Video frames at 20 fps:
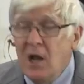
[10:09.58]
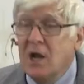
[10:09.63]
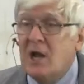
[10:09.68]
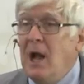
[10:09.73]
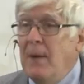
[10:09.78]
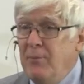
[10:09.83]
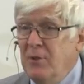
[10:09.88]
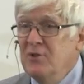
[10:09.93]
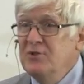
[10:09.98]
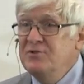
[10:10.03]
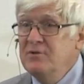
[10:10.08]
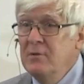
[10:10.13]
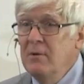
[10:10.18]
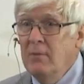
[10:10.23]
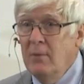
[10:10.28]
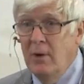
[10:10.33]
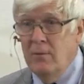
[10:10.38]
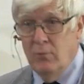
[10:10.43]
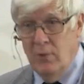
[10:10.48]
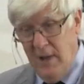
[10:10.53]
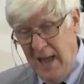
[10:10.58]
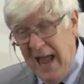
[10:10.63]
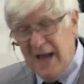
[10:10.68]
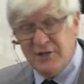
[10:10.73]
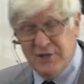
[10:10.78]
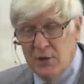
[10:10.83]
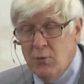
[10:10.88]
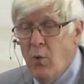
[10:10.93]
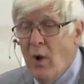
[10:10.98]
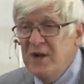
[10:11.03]
Couple,
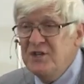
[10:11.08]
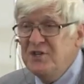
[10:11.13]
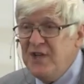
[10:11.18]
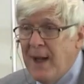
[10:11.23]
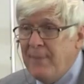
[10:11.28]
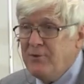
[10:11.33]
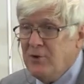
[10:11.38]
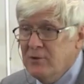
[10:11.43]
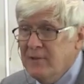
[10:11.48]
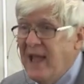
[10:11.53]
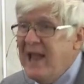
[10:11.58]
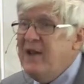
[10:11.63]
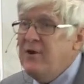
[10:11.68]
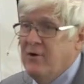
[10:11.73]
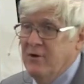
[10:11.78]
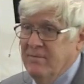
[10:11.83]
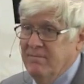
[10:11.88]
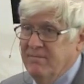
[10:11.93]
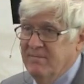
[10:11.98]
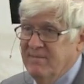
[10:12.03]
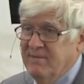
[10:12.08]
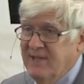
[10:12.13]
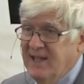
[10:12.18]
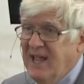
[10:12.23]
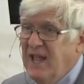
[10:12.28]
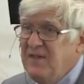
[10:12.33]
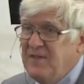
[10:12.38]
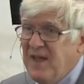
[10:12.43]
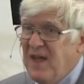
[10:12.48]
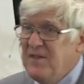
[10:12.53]
actually, one chapter later,
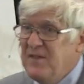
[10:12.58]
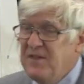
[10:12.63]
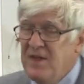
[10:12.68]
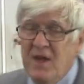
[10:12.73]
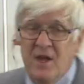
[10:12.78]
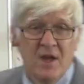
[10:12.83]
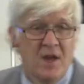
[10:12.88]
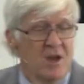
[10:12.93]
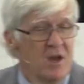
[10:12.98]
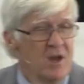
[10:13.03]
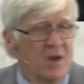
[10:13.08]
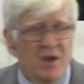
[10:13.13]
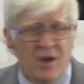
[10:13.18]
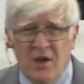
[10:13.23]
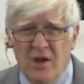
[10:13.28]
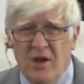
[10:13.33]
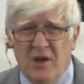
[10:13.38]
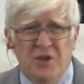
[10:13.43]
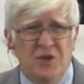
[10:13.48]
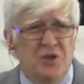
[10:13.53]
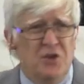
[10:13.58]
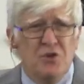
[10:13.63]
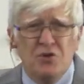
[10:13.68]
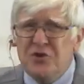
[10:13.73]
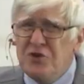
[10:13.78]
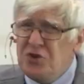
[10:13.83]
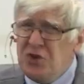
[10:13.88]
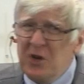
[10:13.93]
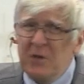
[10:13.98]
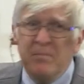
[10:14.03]
he says, You
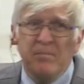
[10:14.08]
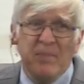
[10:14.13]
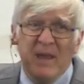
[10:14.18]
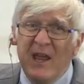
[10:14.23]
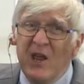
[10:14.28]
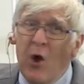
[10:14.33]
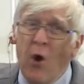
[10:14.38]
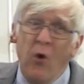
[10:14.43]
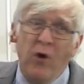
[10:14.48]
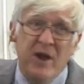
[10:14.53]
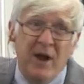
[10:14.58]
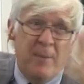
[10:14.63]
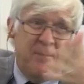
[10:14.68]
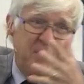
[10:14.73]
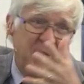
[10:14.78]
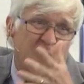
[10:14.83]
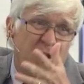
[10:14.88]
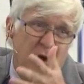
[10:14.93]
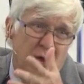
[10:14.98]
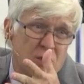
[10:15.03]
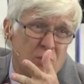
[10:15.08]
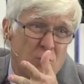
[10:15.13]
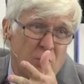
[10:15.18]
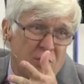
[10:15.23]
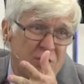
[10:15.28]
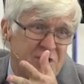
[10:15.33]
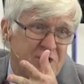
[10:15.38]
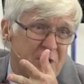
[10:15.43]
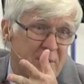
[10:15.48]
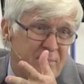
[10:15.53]
shouldn't be going up the hill to
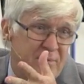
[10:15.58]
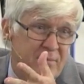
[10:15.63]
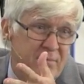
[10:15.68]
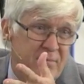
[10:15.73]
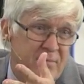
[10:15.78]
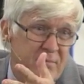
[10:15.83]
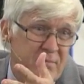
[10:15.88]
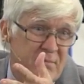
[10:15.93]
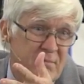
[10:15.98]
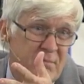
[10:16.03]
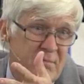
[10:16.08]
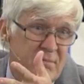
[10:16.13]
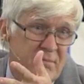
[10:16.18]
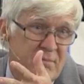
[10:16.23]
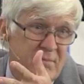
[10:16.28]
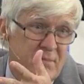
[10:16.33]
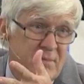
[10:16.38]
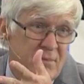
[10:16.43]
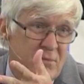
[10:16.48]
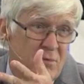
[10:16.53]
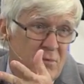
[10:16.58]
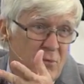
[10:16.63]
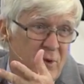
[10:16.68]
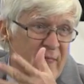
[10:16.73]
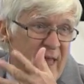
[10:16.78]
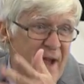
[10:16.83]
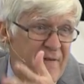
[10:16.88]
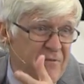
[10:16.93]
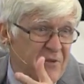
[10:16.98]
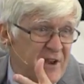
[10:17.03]
worship
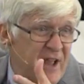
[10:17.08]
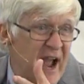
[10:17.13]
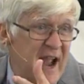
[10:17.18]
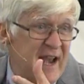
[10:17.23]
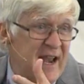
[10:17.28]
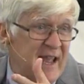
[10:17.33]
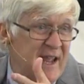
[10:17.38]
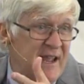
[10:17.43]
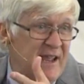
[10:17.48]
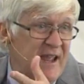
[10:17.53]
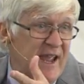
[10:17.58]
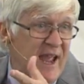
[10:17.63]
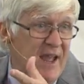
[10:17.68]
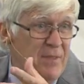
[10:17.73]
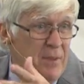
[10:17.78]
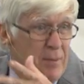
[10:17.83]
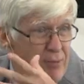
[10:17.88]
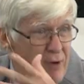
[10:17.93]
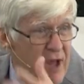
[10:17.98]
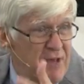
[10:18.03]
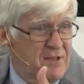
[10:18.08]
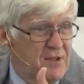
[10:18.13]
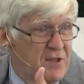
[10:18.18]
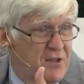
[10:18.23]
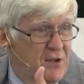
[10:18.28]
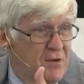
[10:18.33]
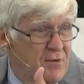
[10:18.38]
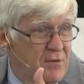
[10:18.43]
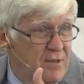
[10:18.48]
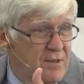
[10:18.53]
with Aphrodite and the
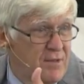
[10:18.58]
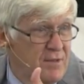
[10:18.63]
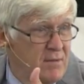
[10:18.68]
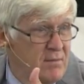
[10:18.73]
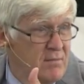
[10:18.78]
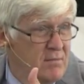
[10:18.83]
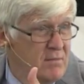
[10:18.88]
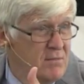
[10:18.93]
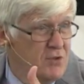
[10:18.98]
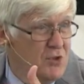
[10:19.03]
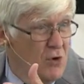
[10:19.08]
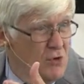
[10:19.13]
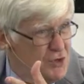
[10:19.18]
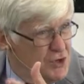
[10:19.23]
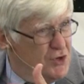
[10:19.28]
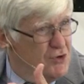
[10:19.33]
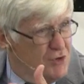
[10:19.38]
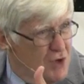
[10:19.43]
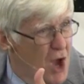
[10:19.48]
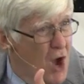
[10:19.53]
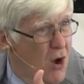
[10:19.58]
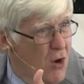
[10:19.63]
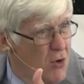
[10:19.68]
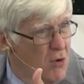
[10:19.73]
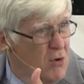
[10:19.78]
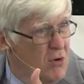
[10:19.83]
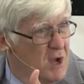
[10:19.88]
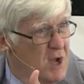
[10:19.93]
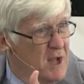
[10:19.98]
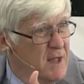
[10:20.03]
prostitutes. Don't you
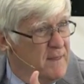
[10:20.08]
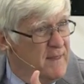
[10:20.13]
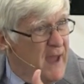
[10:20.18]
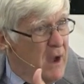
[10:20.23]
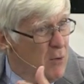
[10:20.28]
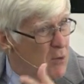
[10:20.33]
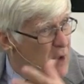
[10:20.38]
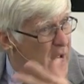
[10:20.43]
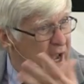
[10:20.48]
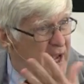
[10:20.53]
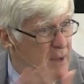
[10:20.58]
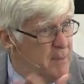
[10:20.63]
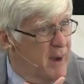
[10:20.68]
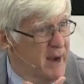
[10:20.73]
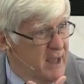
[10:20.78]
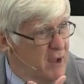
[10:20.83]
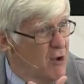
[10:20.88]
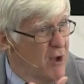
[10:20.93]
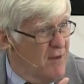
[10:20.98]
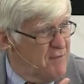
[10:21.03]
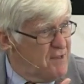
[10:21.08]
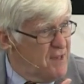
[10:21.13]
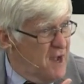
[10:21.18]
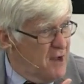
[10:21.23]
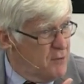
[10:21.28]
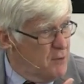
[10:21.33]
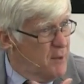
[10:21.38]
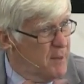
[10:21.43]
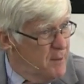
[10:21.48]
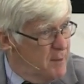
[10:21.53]
know that anybody you have
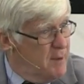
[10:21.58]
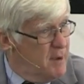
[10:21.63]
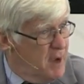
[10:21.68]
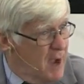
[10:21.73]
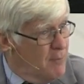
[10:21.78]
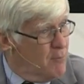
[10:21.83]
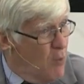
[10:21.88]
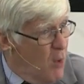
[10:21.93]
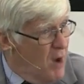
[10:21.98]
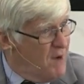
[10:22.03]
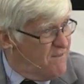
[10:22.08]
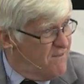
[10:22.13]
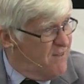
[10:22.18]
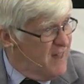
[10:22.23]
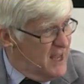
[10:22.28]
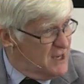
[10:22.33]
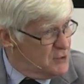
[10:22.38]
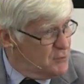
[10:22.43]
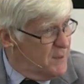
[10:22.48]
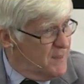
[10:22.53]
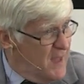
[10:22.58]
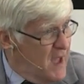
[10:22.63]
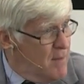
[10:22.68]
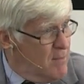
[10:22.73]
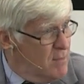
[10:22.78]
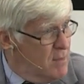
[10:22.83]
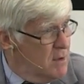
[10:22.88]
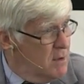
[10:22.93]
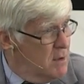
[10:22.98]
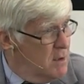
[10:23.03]
sex with, you become one flesh with
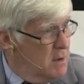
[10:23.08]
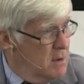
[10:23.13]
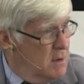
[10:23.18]
them?